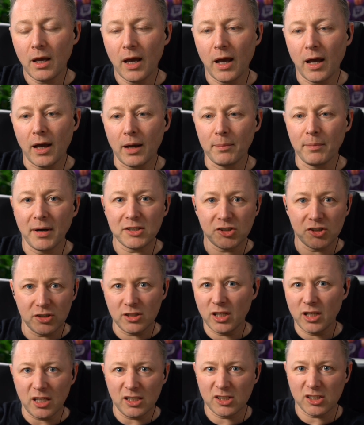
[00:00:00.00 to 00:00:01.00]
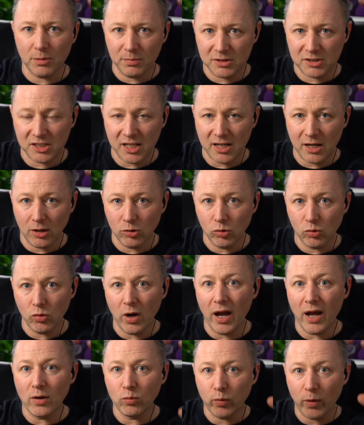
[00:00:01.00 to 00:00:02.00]
Imagine like somebody saying hello,
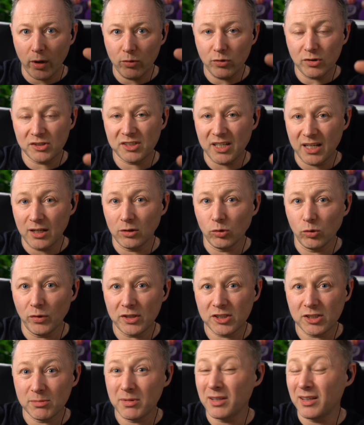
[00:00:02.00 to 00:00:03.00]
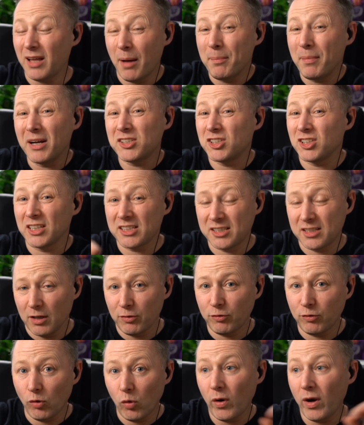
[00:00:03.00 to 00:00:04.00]
and while you're saying hello to somebody, imagine like say a
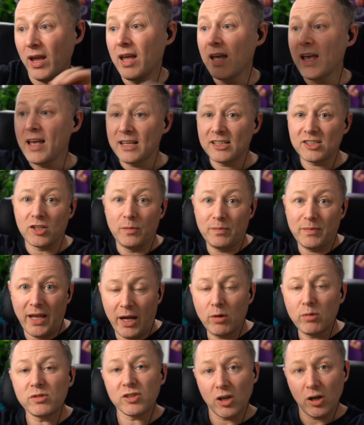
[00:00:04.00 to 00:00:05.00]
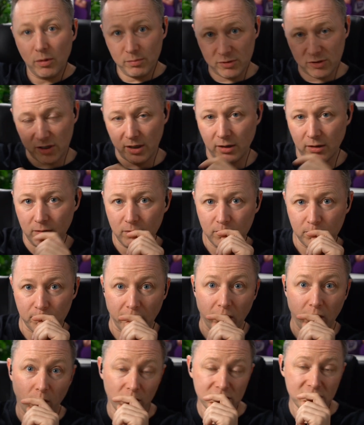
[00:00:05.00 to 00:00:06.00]
forty, somebody else comes there
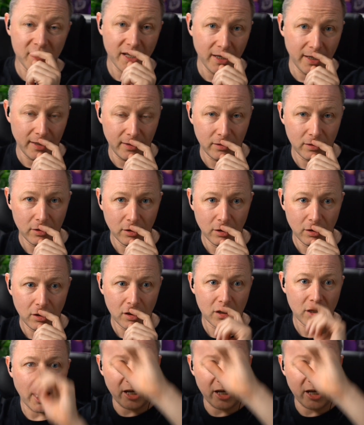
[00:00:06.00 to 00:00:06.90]
because of that. That